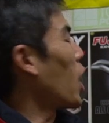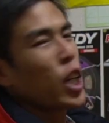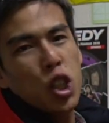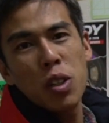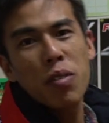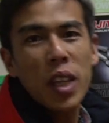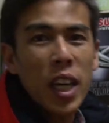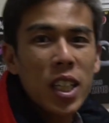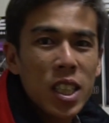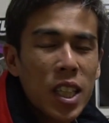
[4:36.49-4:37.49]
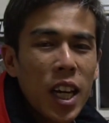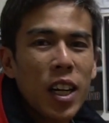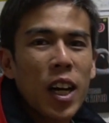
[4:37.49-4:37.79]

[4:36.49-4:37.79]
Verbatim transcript: collection of things that